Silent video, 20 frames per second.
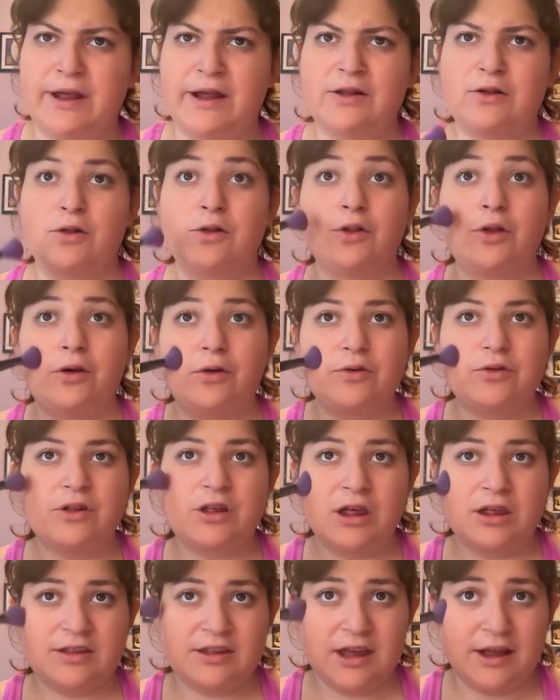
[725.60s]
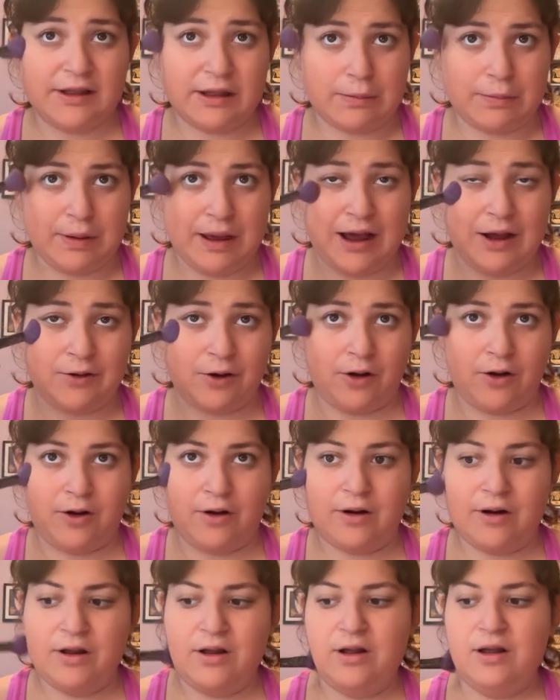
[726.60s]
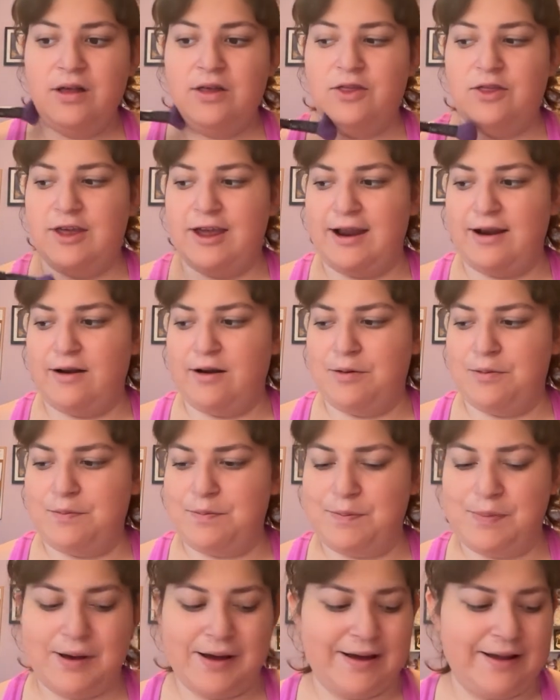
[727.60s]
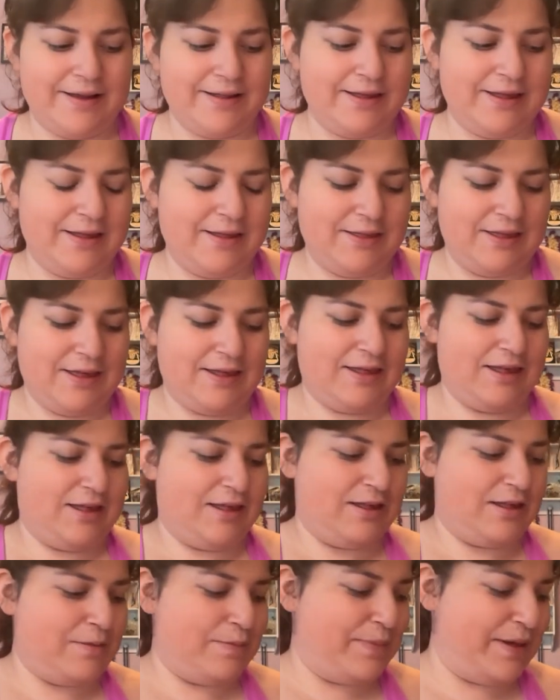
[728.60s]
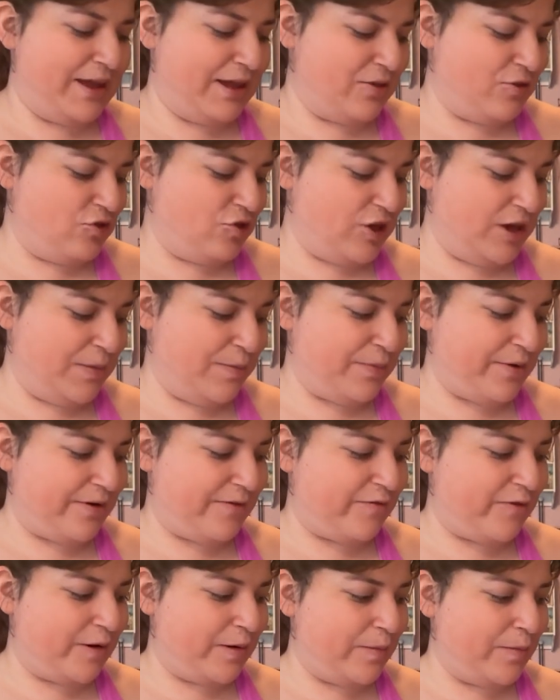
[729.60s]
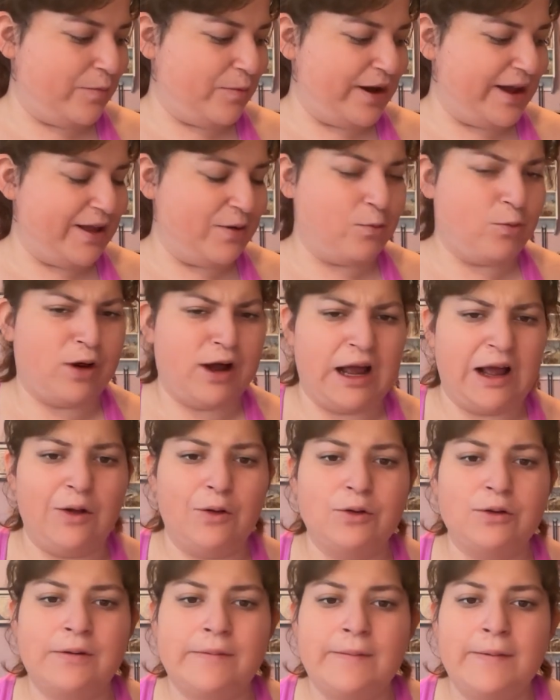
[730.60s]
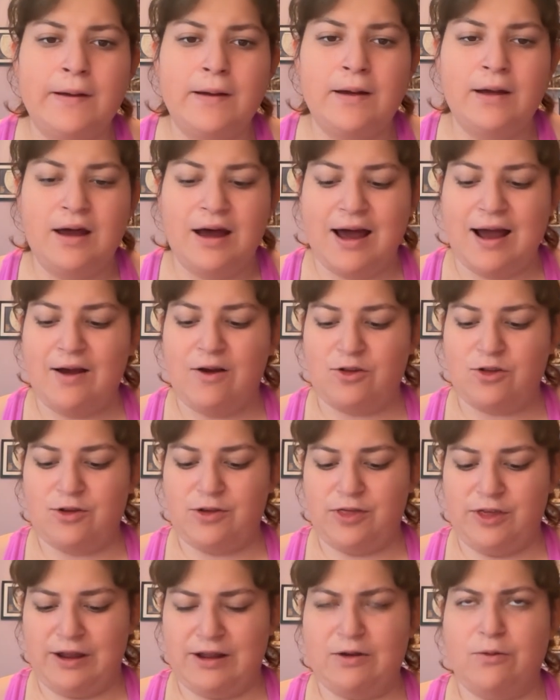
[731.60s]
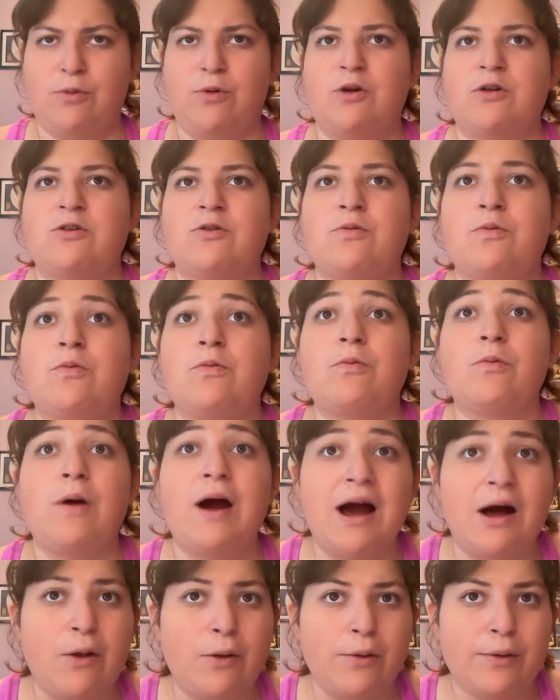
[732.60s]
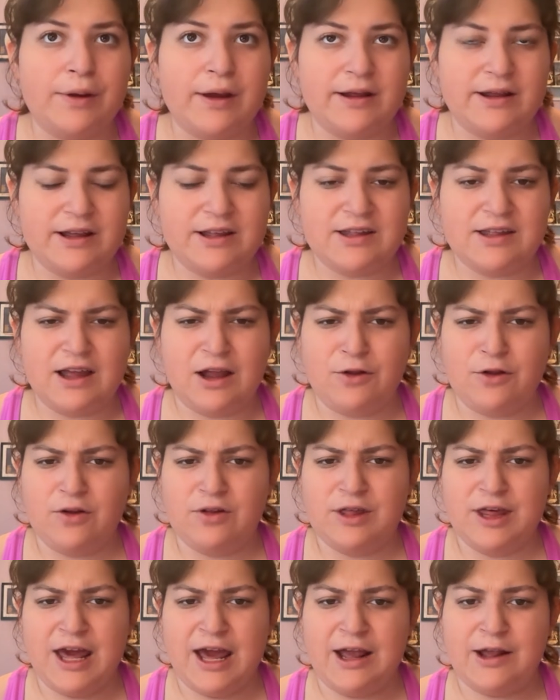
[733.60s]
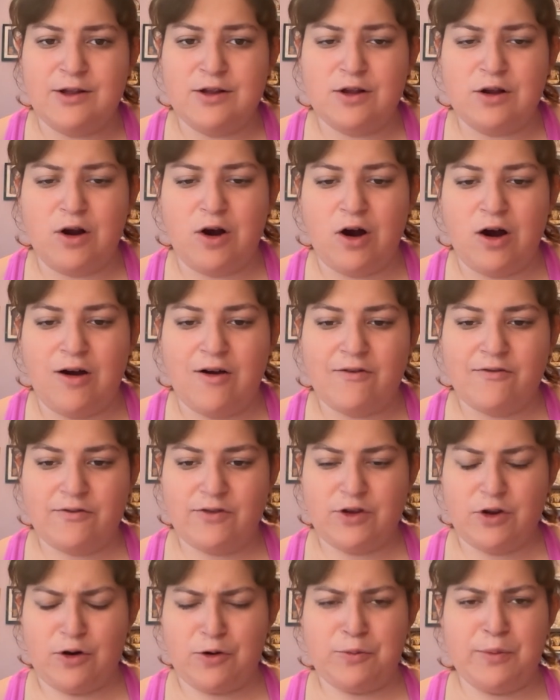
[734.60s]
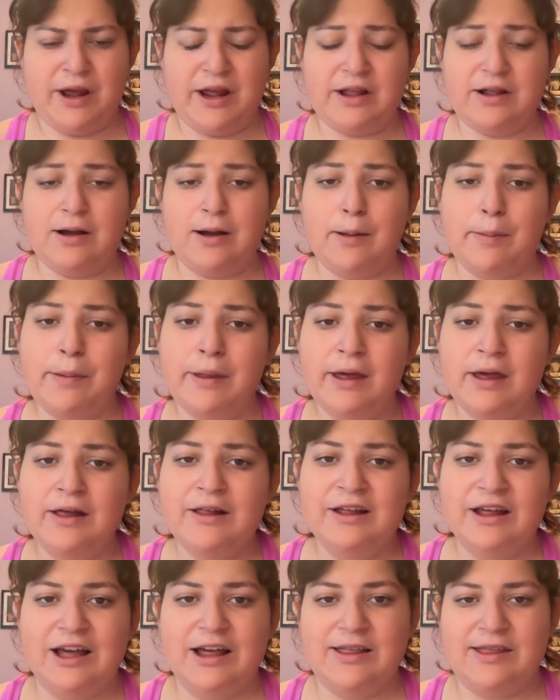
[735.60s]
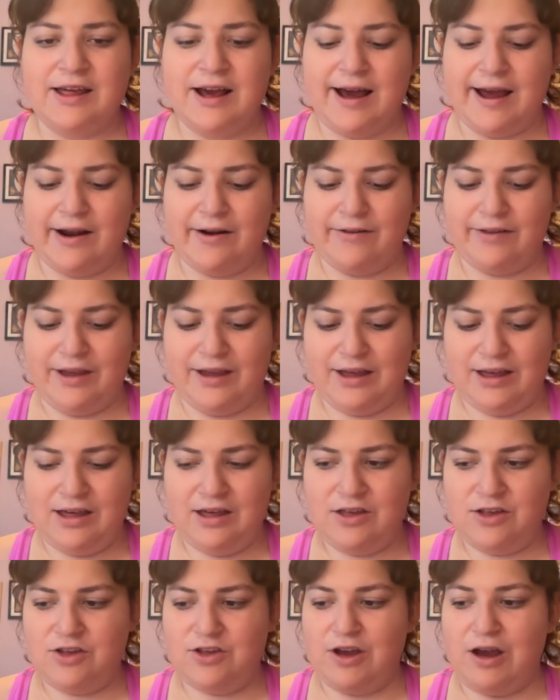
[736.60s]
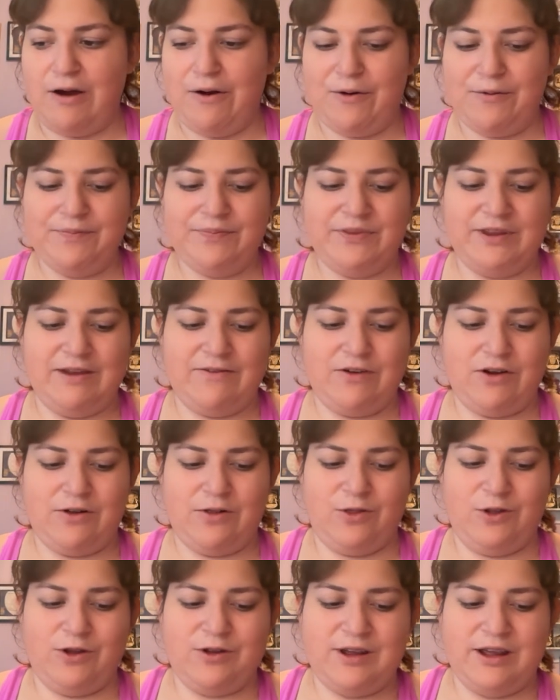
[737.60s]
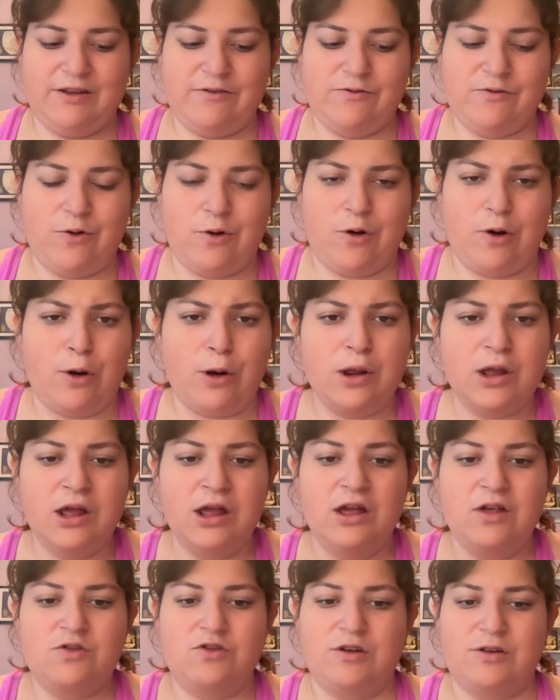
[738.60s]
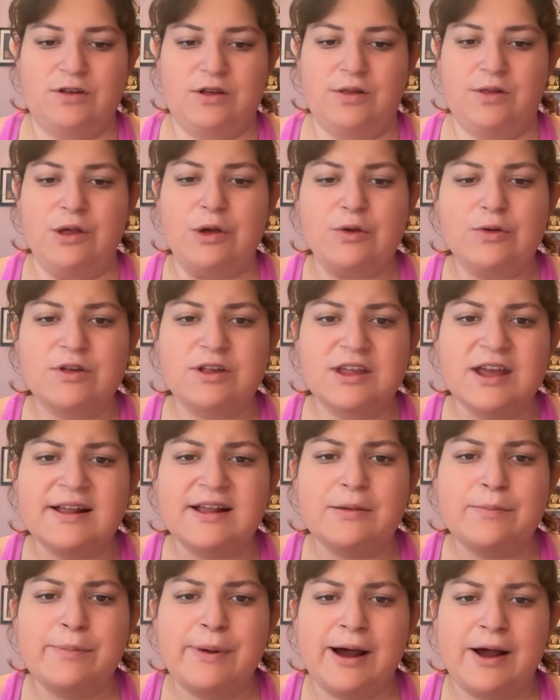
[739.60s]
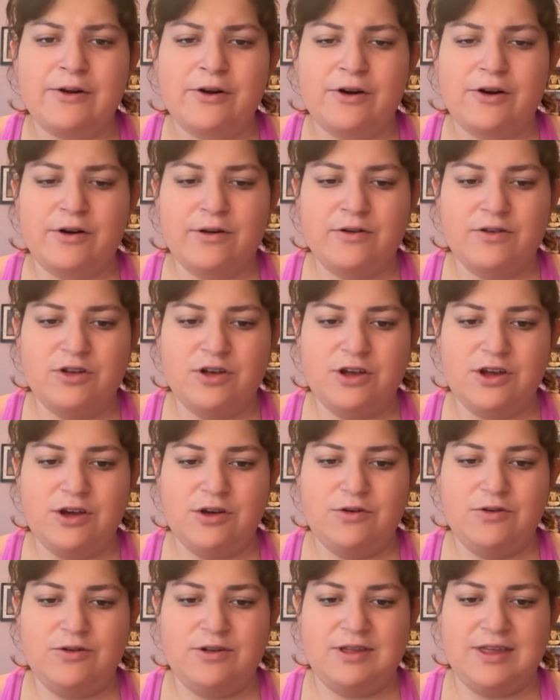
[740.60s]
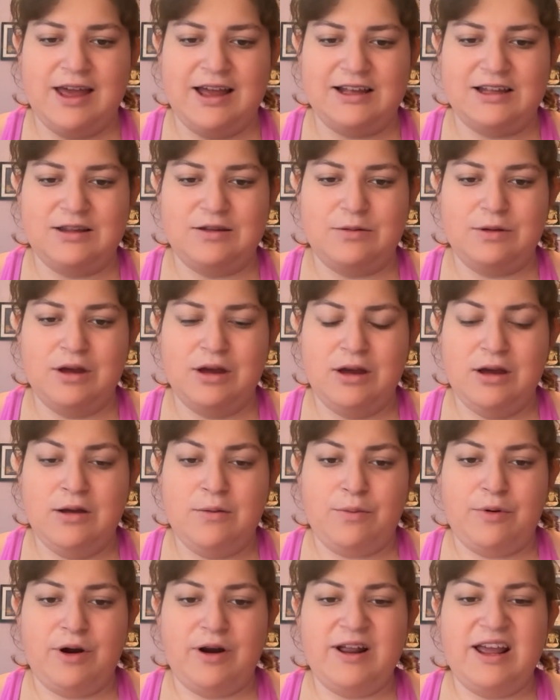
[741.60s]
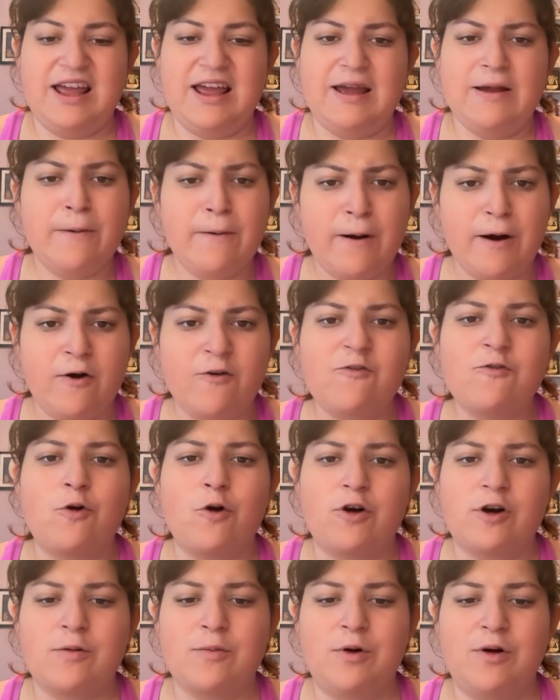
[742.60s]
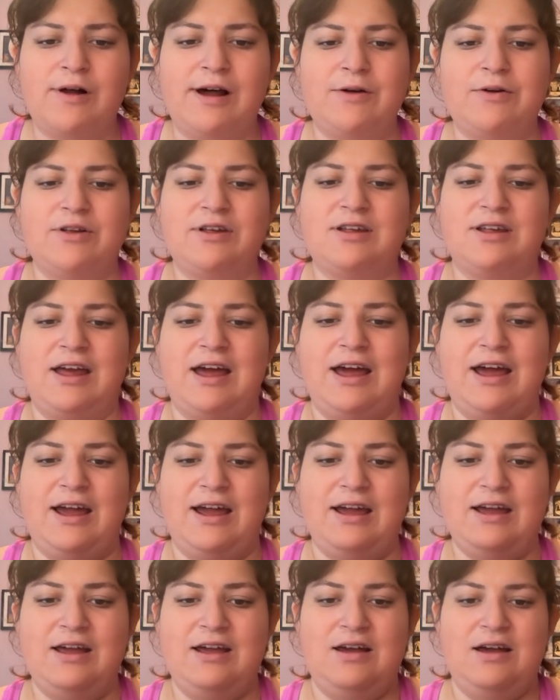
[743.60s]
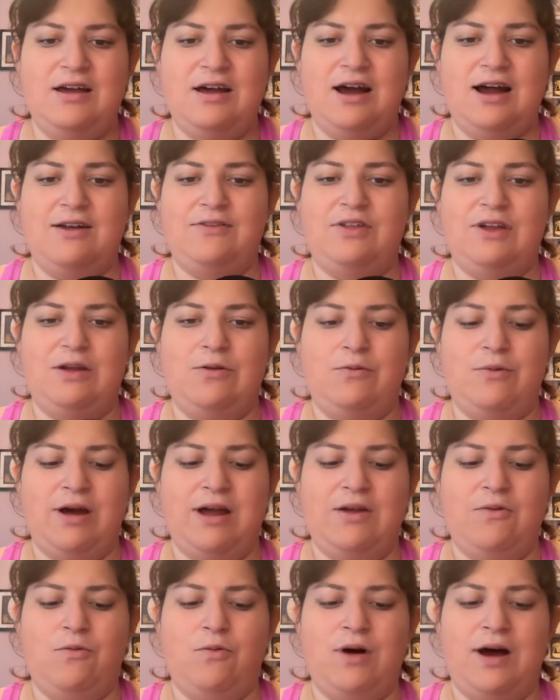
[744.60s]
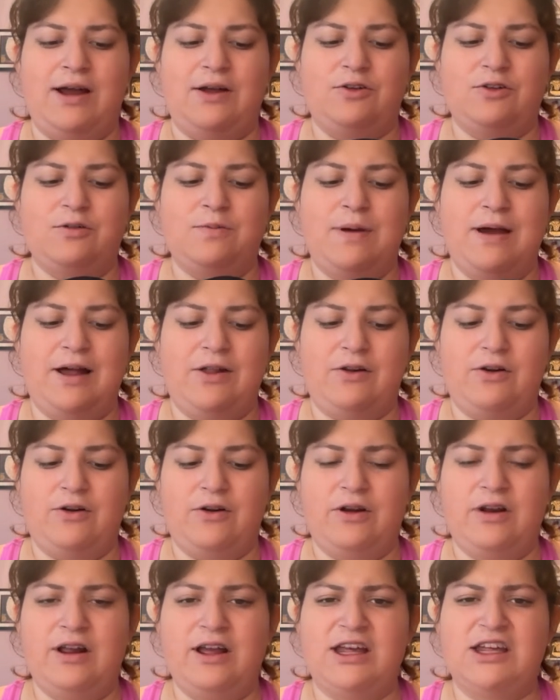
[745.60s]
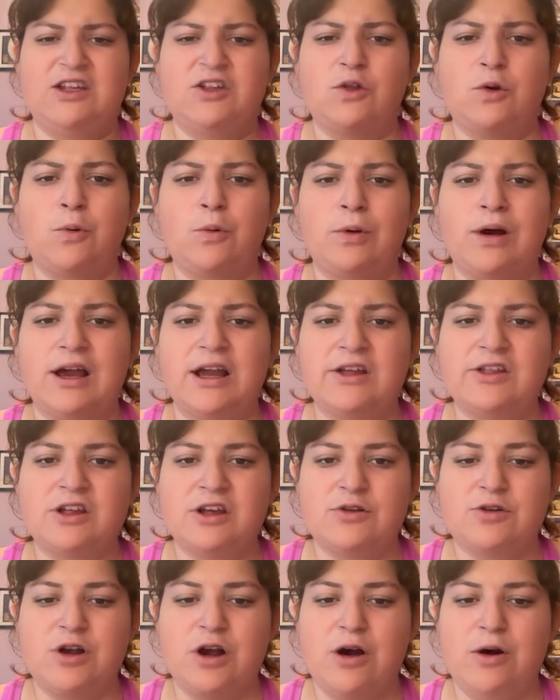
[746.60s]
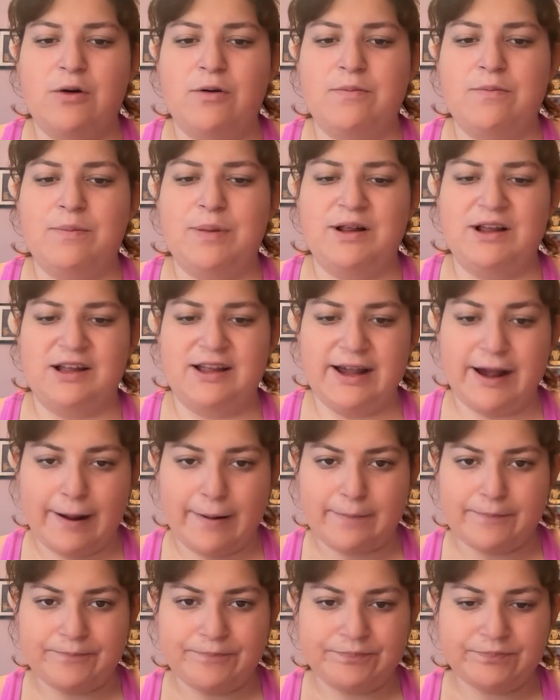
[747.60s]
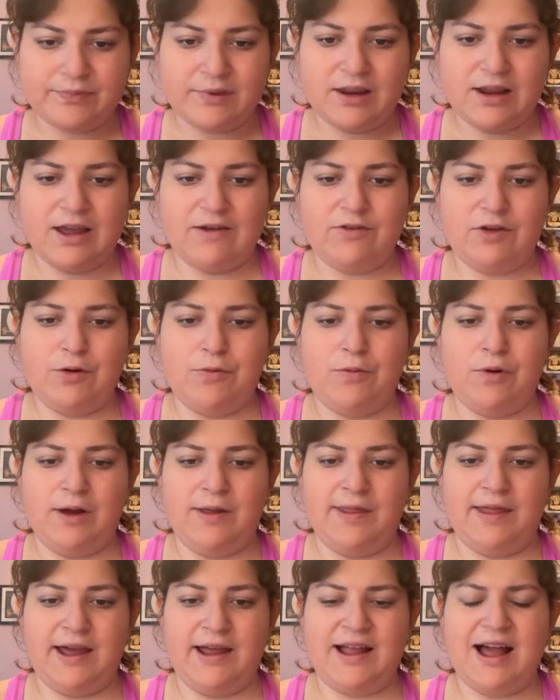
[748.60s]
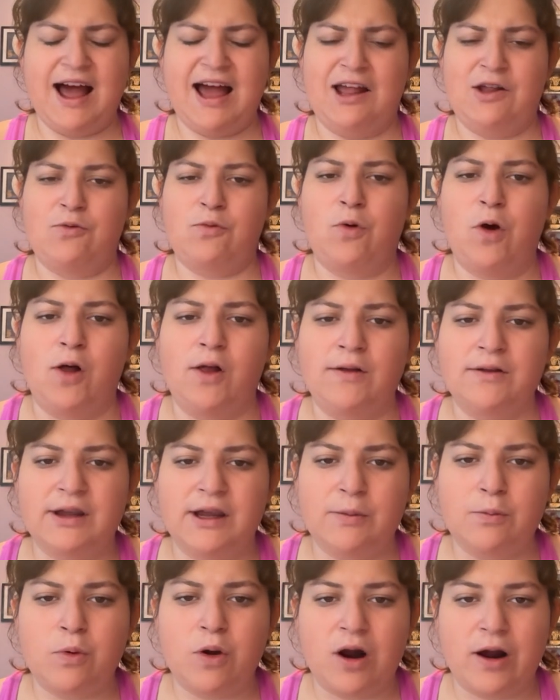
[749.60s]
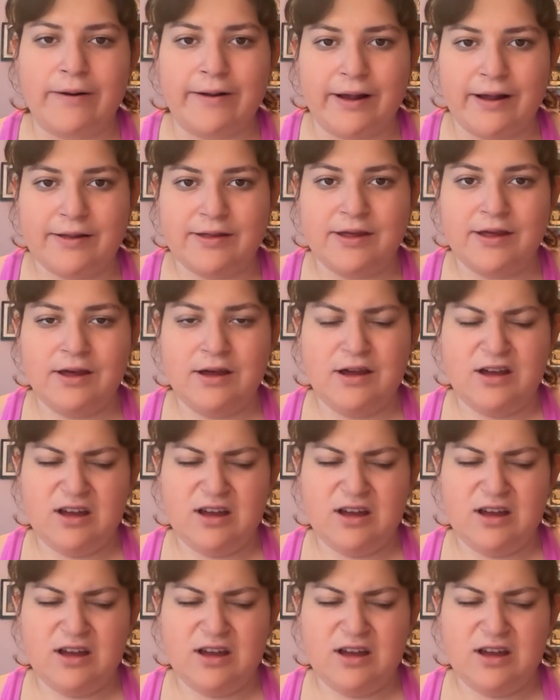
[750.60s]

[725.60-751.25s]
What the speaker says: like a loose setting powder there, but this is a bit cheaper from Wet n Wild. I also think it works well and it's not going to take off your makeup entirely. So if you're looking for just a loose setting powder to use that's pretty affordable, I would say, I think Wet n Wild's powder is the way to go. But again, if you want like high quality product,